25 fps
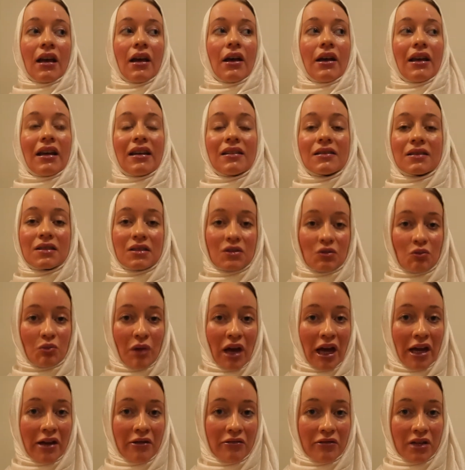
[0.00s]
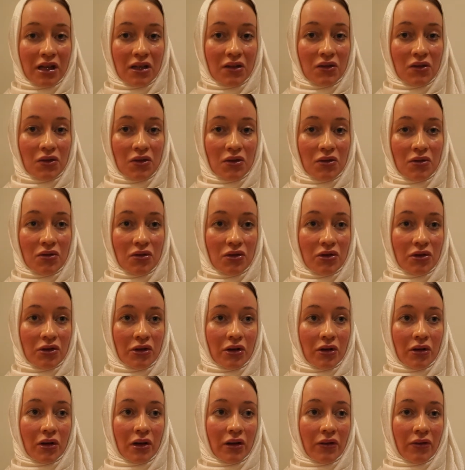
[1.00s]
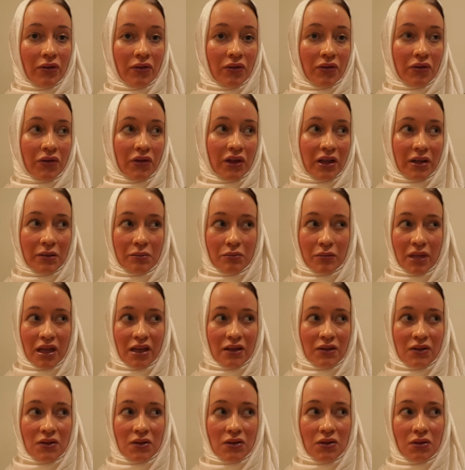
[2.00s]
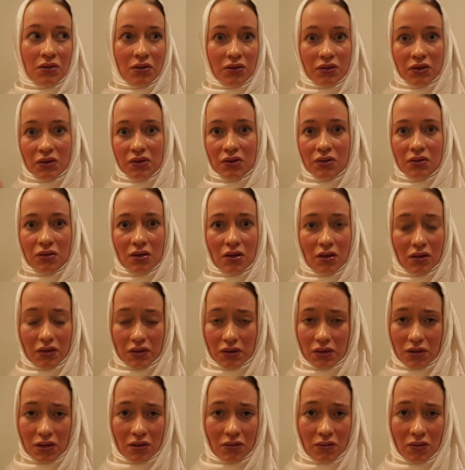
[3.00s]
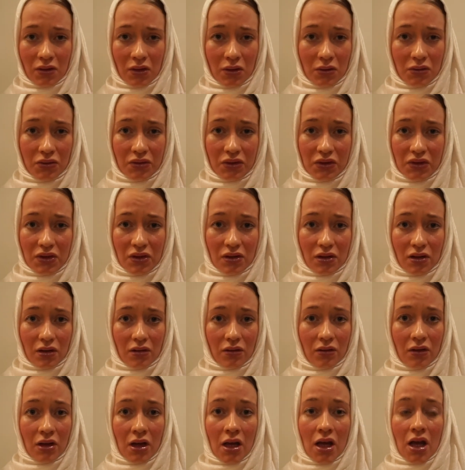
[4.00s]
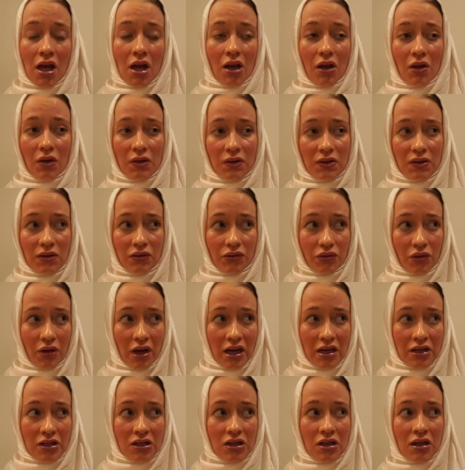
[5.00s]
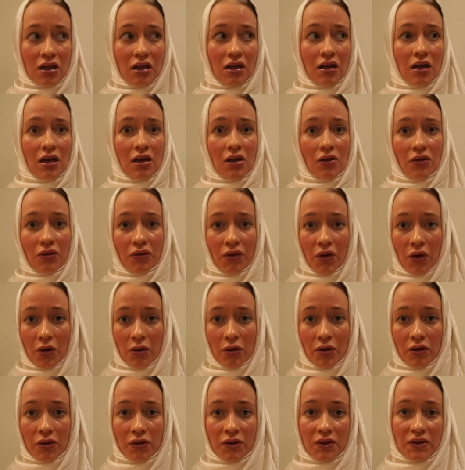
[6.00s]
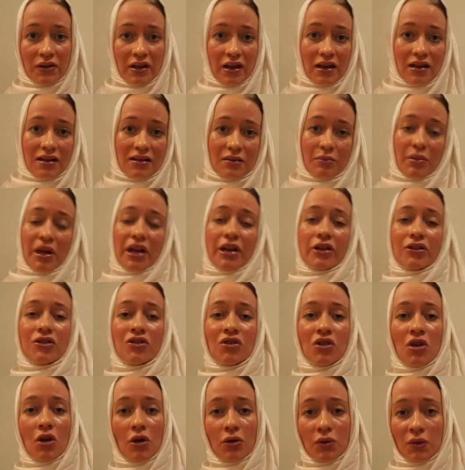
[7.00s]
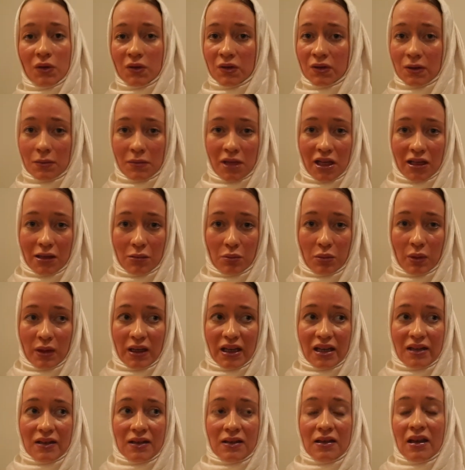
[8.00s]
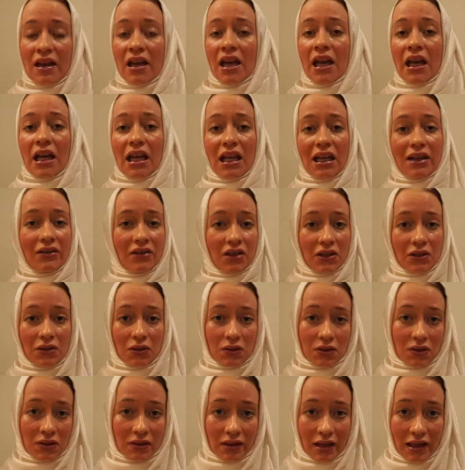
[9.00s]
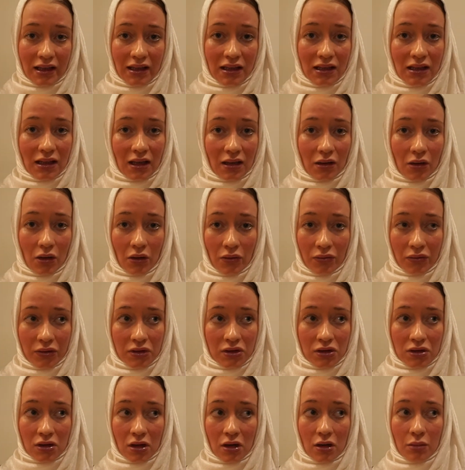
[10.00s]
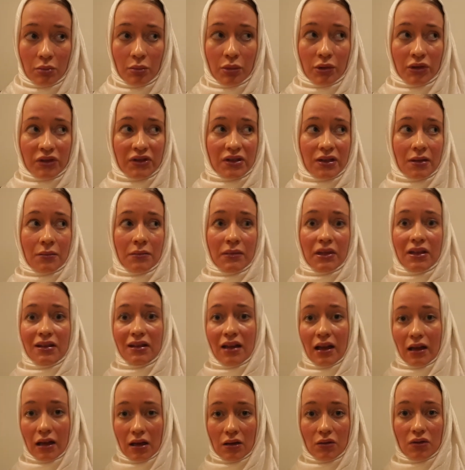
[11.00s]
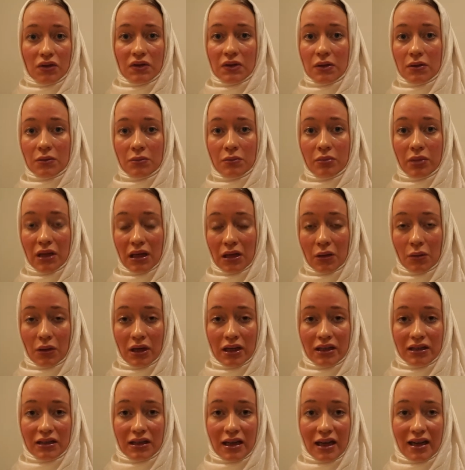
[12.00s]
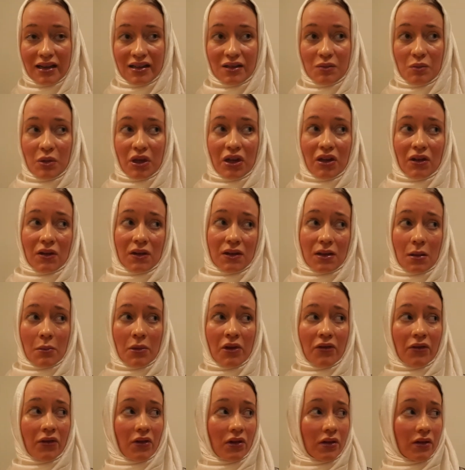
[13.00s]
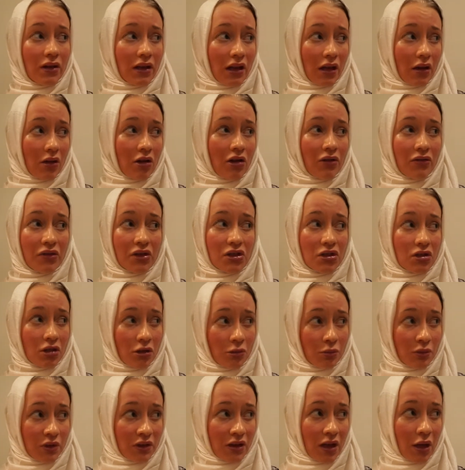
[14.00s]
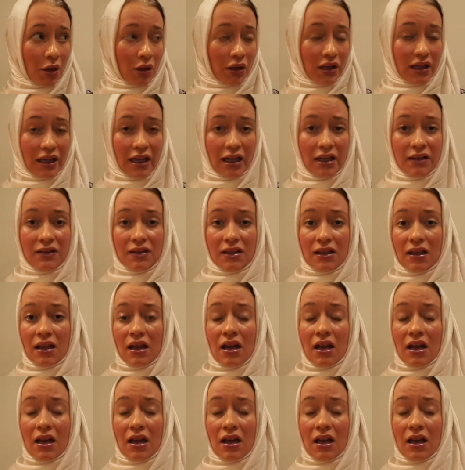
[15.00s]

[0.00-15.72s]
inspiring to you, you know, if it makes you sort of lose your concentration and your focus, then it's better to go to some other place, even to study in a coffee shop or something. That can also be quite nice, because some of the coffee shops nowadays